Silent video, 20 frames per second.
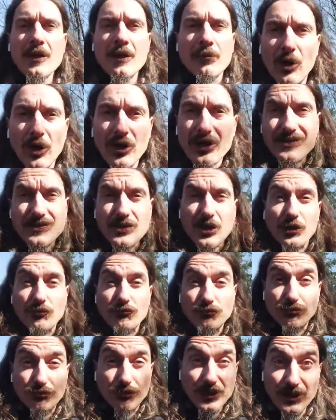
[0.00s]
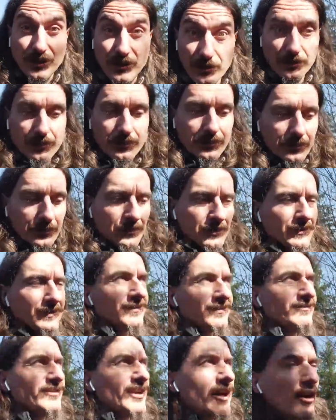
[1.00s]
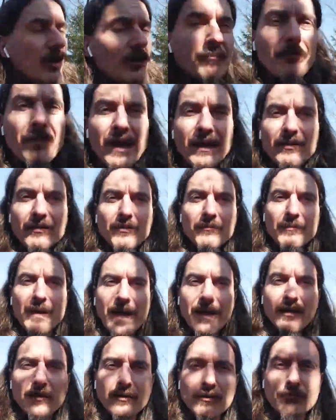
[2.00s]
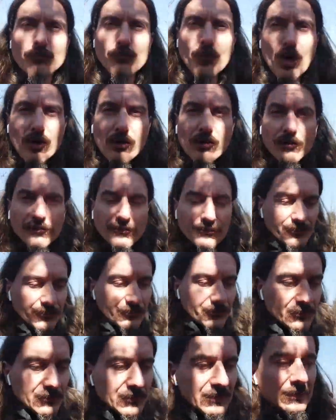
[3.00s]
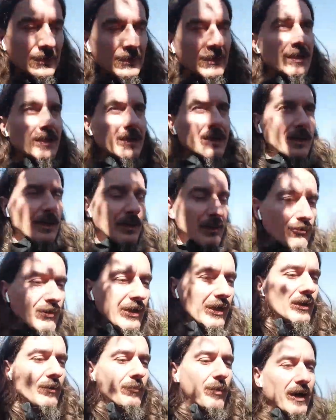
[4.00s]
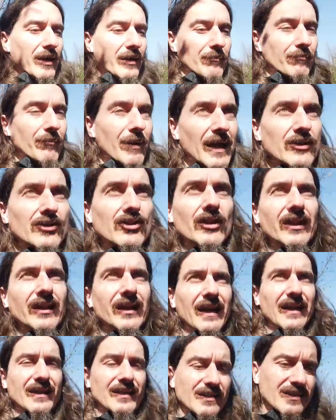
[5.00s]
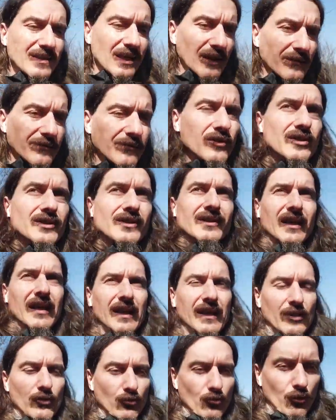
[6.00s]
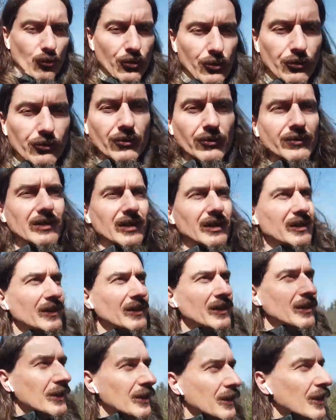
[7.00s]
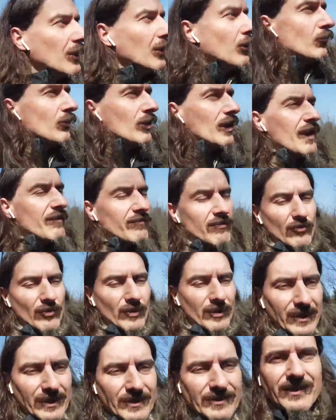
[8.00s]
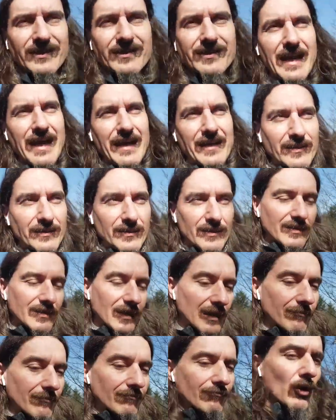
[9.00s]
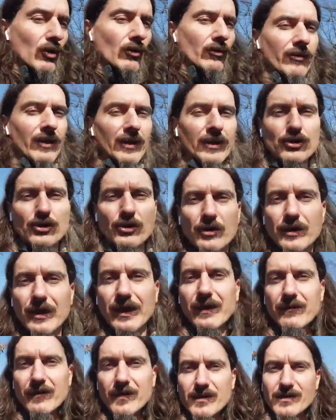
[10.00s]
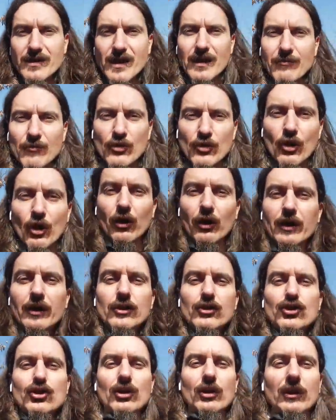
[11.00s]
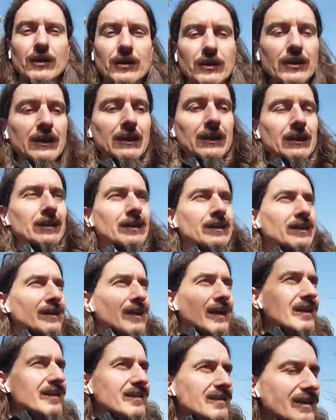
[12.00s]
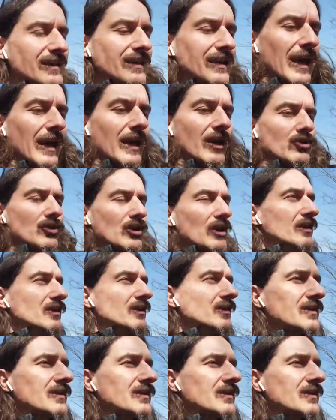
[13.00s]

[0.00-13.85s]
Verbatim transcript: Markets aren't real, they are mathematical models created by imagining a self contained world where everyone has exactly the same motivation and the same knowledge and is engaged in the